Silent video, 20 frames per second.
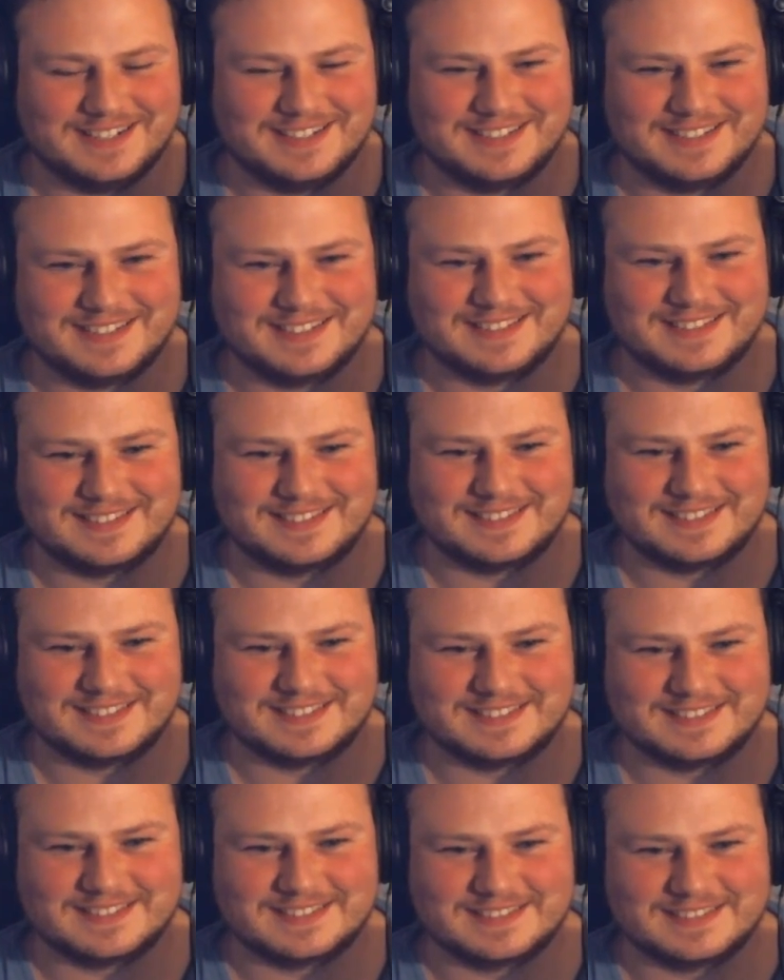
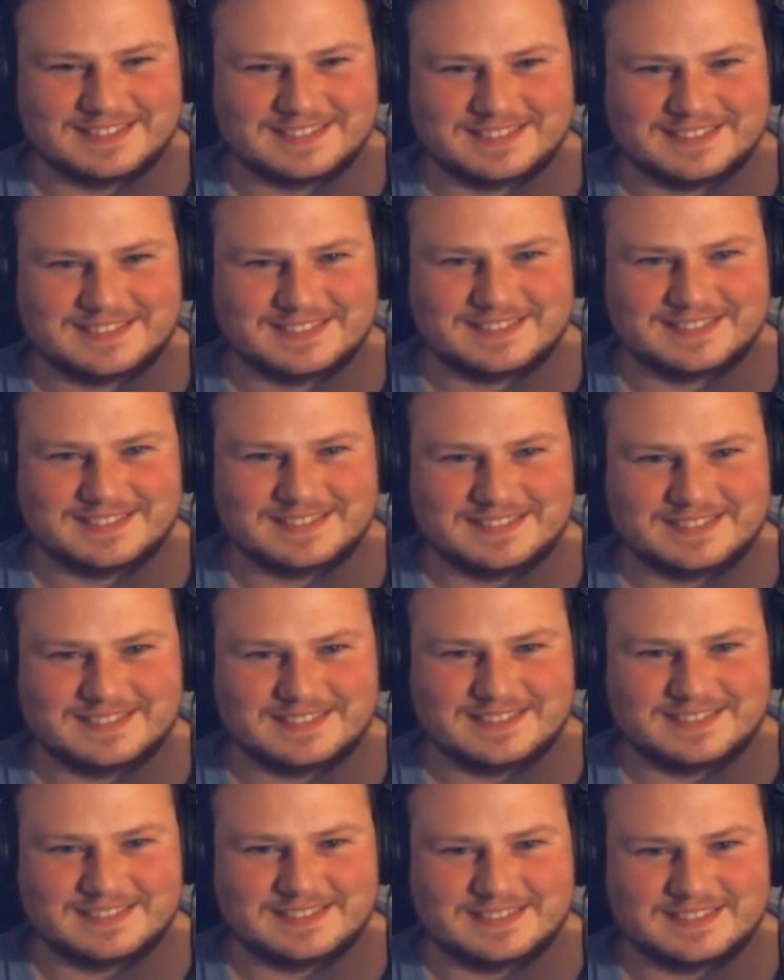
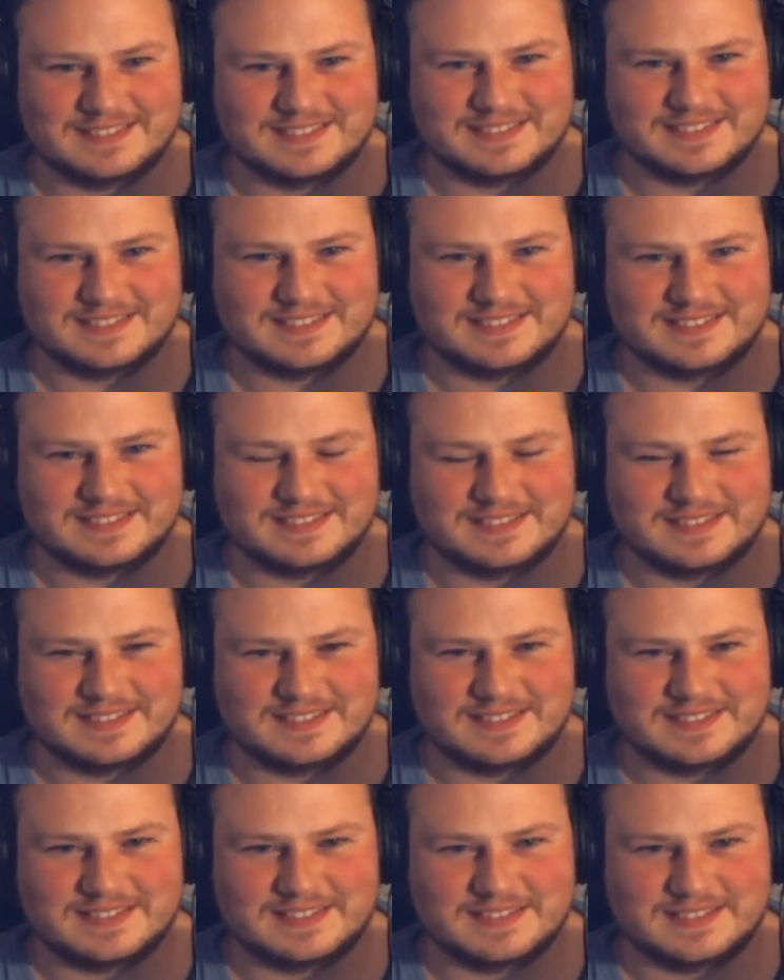Nobody speaks.